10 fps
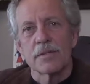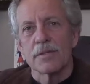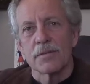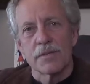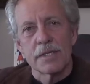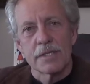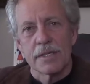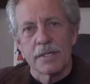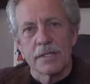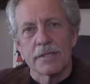to three
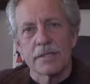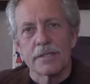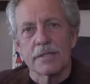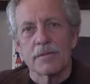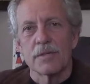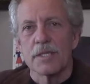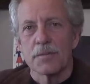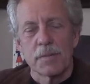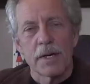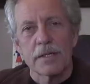things
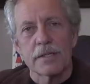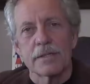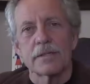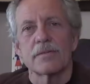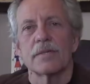respect,